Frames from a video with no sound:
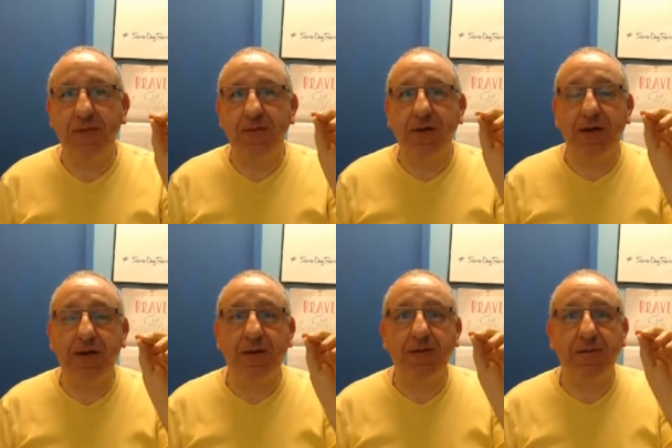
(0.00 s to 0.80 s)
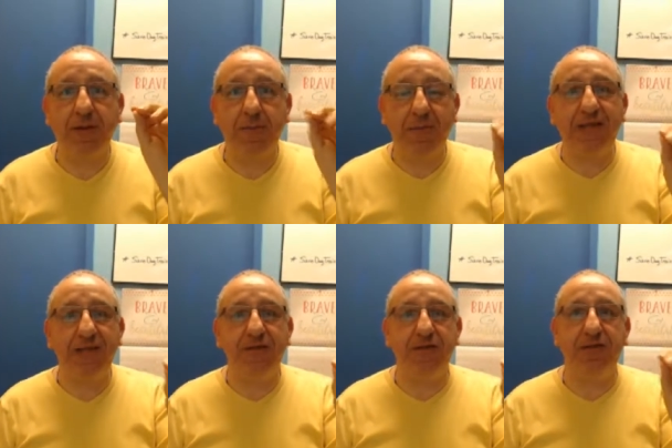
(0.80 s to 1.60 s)
The the
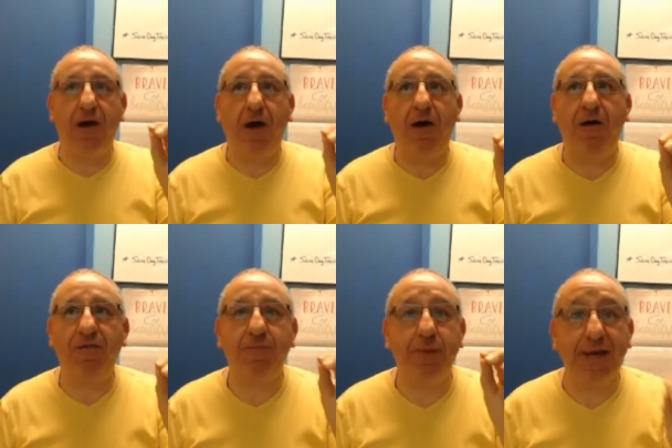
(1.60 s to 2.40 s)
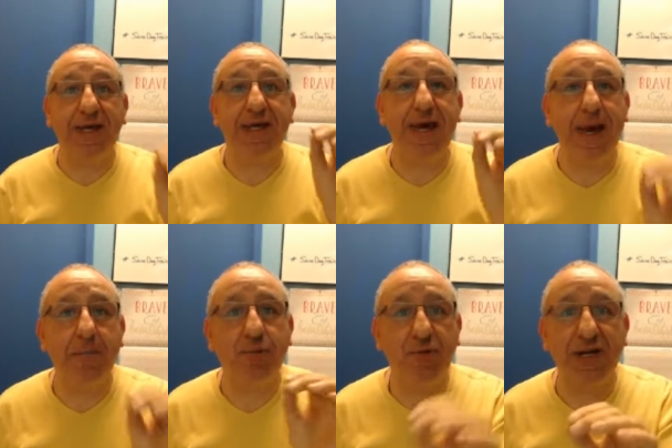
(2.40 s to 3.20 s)
method of play
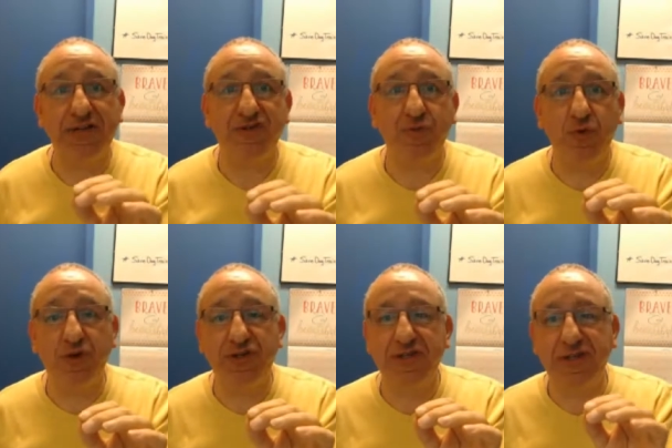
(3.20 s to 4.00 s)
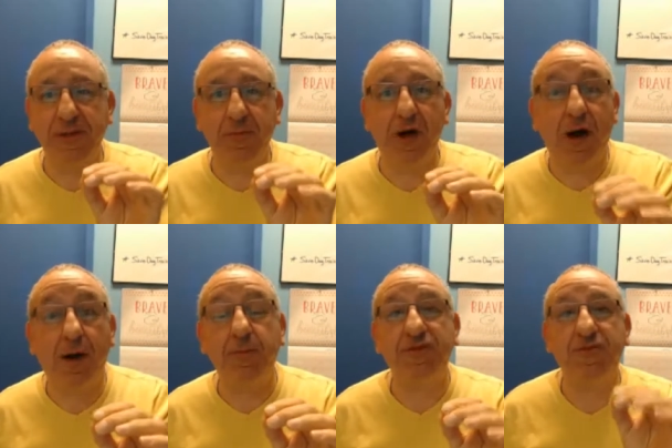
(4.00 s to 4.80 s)
and praise reward system
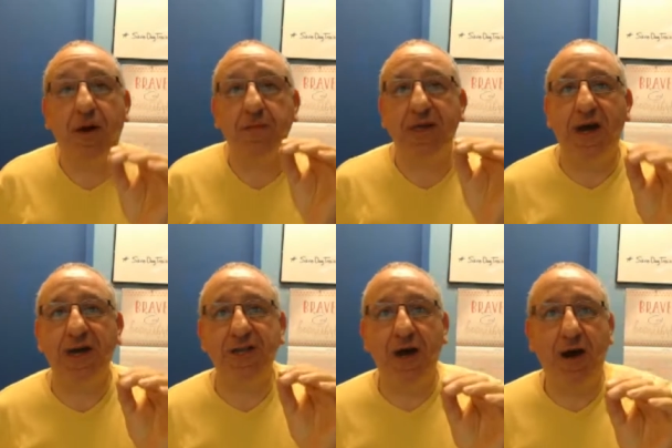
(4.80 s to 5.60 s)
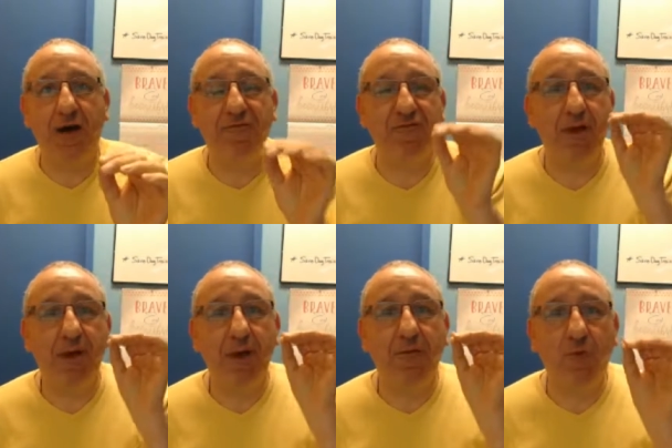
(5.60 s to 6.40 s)
comes from the idea of
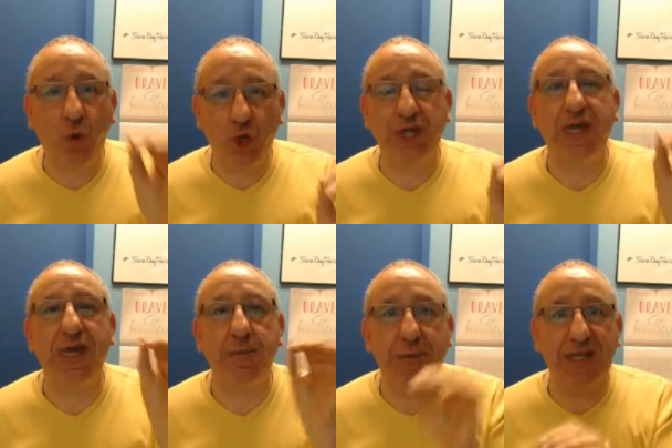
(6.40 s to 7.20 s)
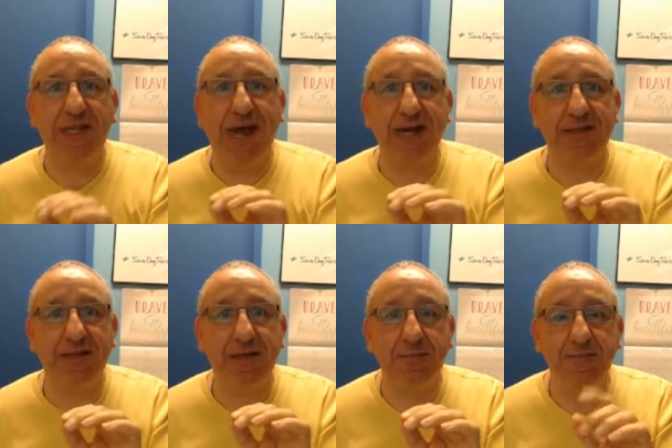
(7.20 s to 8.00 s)
working mentality.
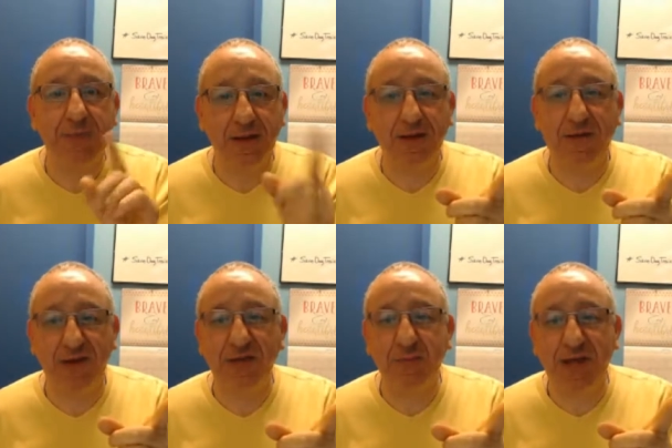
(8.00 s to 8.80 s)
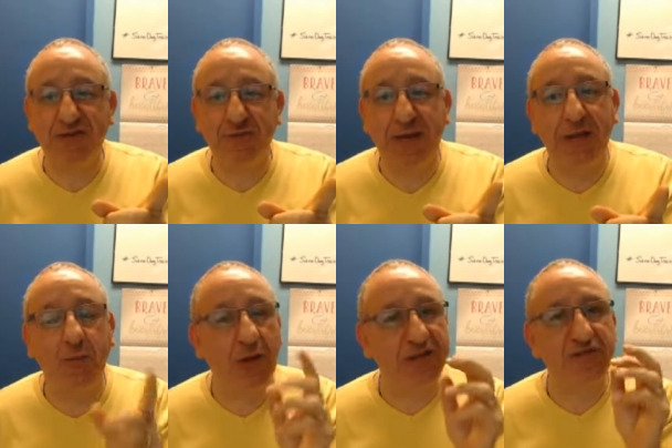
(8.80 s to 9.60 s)
Now let me explain
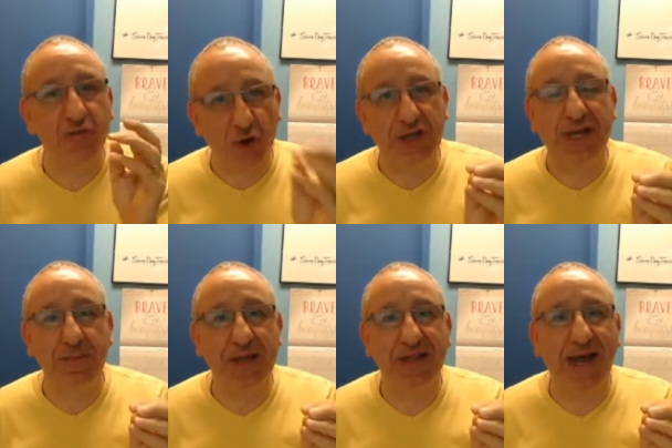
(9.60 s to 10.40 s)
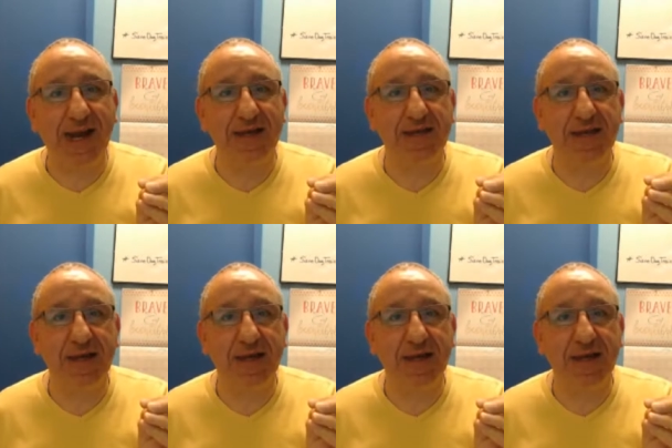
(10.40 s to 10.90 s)
what is working mentality.